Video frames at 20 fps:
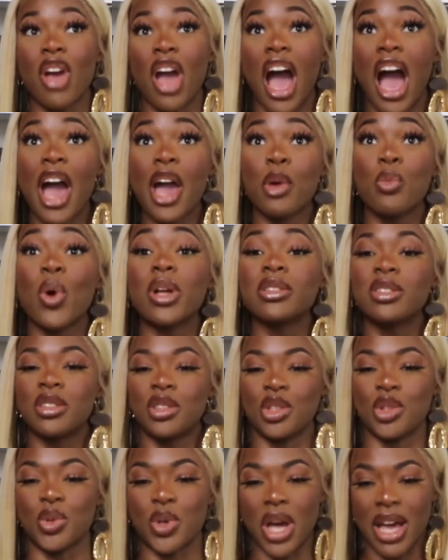I wanted to
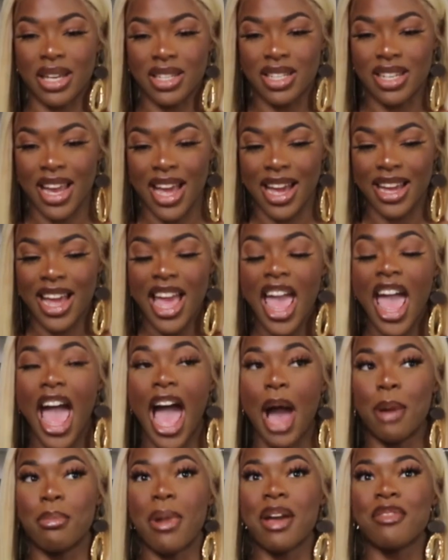do a hashtag,
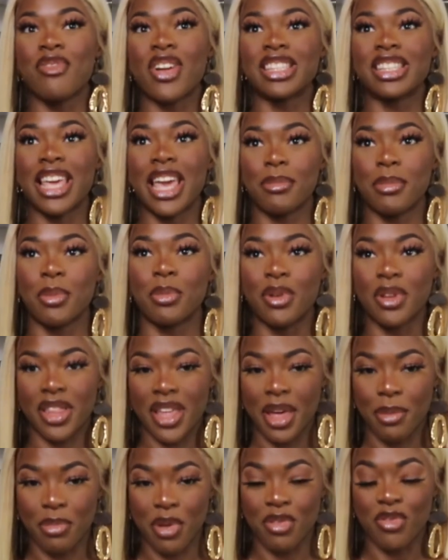and my friends came up with
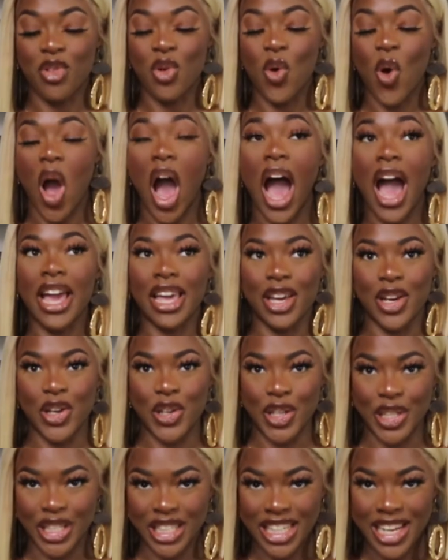it before I
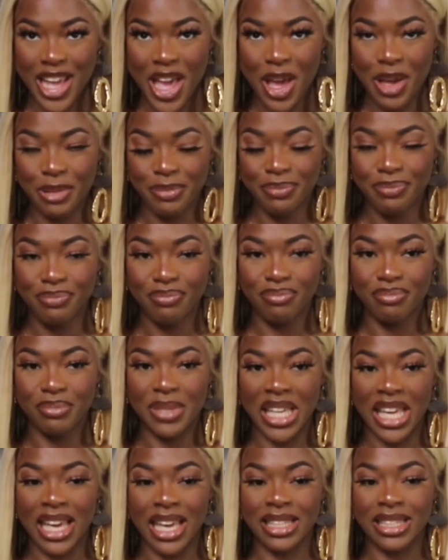could,
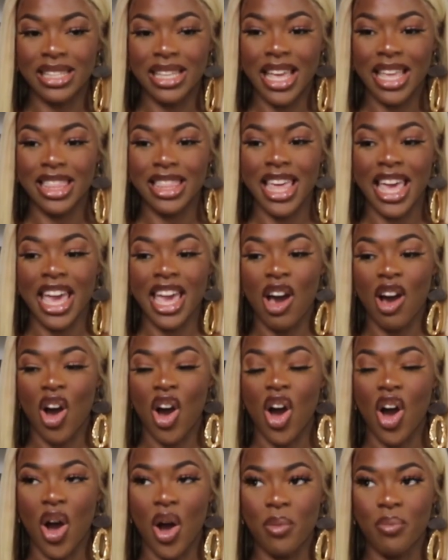because
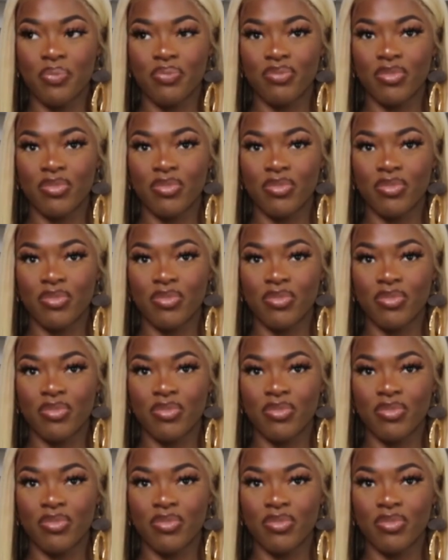they're